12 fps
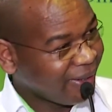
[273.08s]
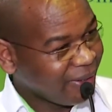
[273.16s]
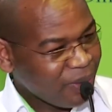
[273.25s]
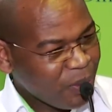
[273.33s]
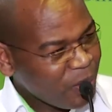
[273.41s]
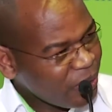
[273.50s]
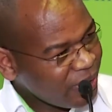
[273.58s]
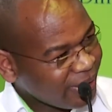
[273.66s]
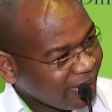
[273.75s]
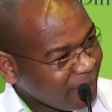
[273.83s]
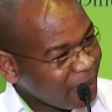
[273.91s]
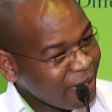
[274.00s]
Don't
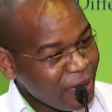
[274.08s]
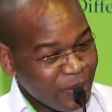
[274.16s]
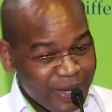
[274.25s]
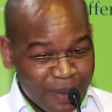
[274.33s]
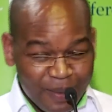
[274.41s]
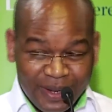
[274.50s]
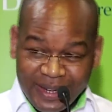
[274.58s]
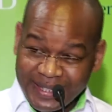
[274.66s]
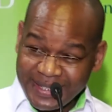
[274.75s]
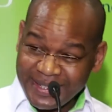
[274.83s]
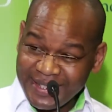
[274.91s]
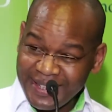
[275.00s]
worry. Whether you came in
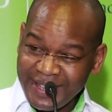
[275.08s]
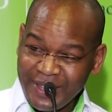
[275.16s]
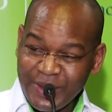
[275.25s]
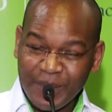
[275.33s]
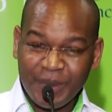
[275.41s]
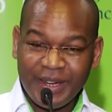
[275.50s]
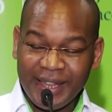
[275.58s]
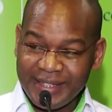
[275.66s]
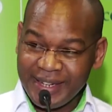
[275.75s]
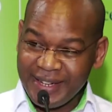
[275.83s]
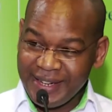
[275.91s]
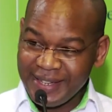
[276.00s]
yesterday, you have been here
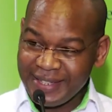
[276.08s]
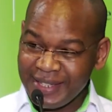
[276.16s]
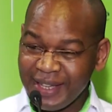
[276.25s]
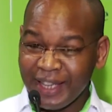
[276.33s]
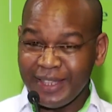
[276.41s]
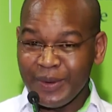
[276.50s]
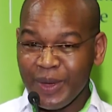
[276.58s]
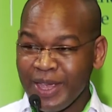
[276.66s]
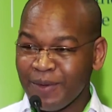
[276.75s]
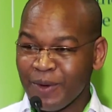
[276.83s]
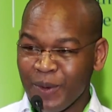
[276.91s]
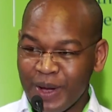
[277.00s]
10 years, I think we're
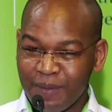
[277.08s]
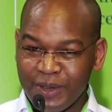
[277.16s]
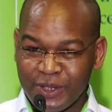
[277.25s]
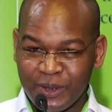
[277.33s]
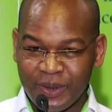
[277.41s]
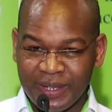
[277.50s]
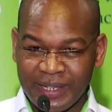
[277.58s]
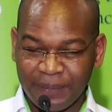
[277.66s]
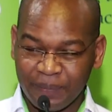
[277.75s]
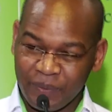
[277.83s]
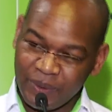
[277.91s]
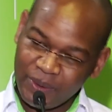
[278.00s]
here for one vision only.
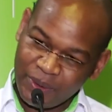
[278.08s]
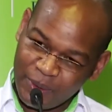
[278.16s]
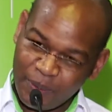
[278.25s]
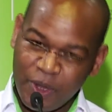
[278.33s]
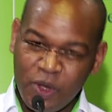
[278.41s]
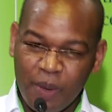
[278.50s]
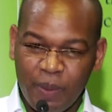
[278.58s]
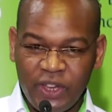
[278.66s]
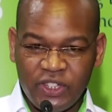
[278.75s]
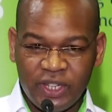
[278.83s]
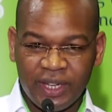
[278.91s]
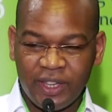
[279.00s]
Pay your
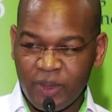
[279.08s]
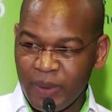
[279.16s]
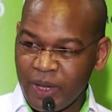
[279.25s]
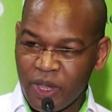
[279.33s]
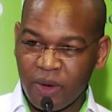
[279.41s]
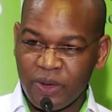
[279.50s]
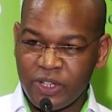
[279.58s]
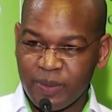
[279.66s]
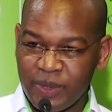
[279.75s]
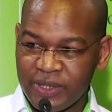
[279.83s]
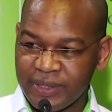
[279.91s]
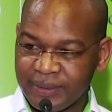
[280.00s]
paycheck, you make your
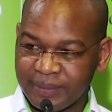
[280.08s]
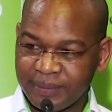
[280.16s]
contribution.